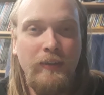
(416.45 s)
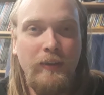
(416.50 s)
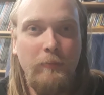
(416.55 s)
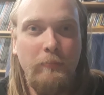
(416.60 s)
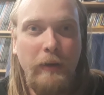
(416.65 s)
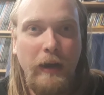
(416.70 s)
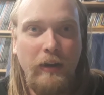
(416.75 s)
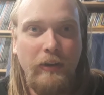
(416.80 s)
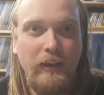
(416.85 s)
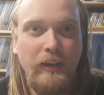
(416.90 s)

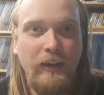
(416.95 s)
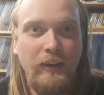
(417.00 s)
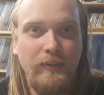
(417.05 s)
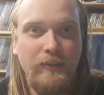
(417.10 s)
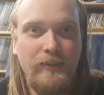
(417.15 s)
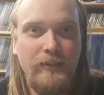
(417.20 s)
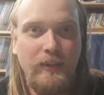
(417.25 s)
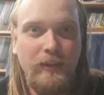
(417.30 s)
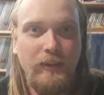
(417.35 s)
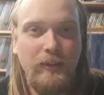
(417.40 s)
bounty
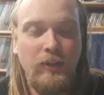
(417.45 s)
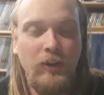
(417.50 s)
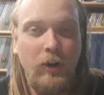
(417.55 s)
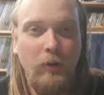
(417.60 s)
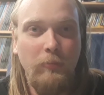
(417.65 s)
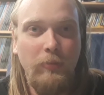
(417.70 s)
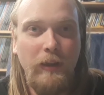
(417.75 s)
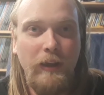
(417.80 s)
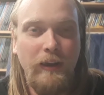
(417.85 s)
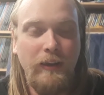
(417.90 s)
hunter
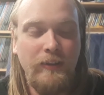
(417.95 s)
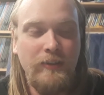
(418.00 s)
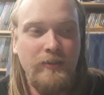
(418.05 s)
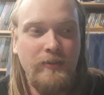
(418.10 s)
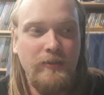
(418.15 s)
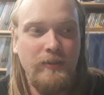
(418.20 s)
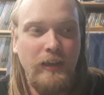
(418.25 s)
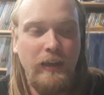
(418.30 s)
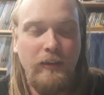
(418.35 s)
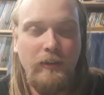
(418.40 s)

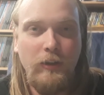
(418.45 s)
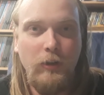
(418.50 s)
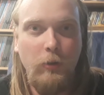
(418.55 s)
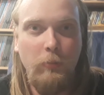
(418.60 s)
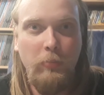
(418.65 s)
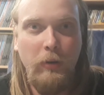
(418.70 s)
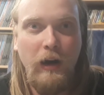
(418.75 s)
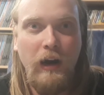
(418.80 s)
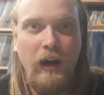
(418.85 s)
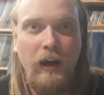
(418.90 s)
complex, their little
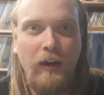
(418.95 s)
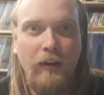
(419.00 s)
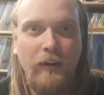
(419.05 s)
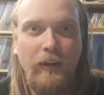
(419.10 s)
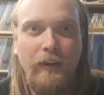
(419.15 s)
bar,